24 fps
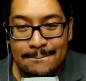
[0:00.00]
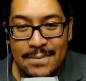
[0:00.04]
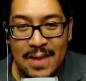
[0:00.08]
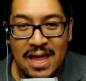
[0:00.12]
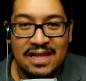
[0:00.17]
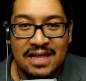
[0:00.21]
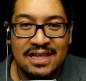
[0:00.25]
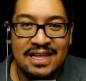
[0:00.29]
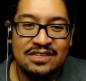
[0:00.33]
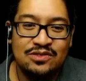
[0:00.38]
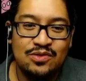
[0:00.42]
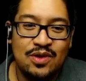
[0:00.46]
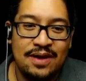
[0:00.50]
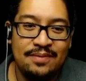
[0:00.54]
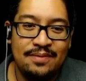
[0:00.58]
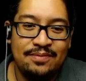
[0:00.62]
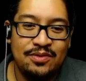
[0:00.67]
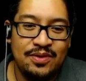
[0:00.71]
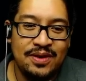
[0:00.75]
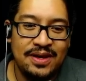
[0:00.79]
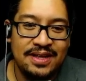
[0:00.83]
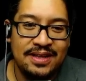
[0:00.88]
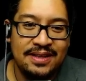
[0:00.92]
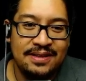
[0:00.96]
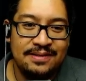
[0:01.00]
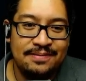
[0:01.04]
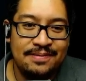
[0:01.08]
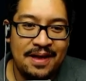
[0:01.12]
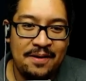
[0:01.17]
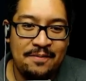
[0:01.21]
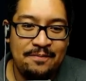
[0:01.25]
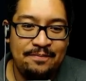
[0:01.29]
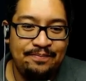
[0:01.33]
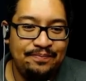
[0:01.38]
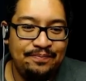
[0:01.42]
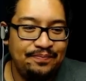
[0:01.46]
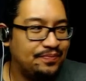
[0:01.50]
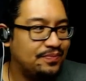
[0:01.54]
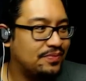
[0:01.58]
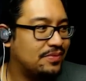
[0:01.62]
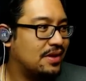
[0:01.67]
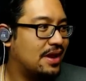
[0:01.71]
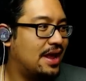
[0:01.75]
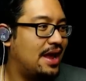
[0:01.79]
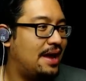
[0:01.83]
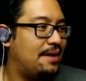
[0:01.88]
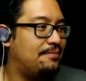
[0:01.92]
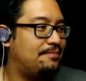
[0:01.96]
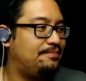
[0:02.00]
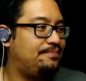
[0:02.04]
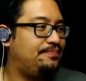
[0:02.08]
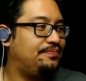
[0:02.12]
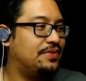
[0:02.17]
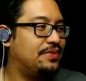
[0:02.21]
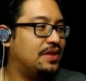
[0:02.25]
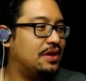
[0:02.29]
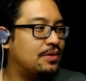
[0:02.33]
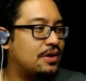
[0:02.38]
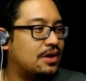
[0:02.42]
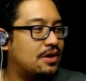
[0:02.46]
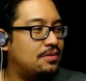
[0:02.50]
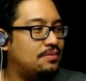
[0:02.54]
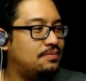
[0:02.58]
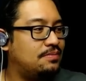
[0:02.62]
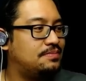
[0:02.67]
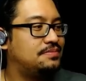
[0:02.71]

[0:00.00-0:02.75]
that's why I'm doing it now. Okay, here we go.